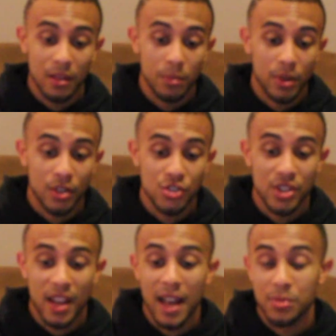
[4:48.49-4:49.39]
because
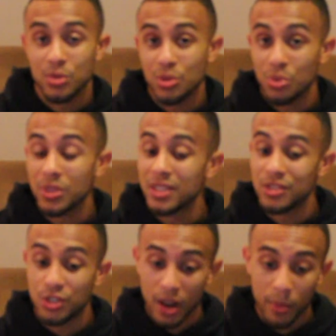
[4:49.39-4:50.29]
she absolutely
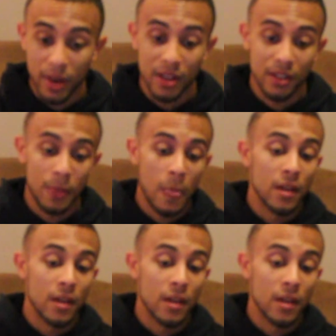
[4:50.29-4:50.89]
dominated.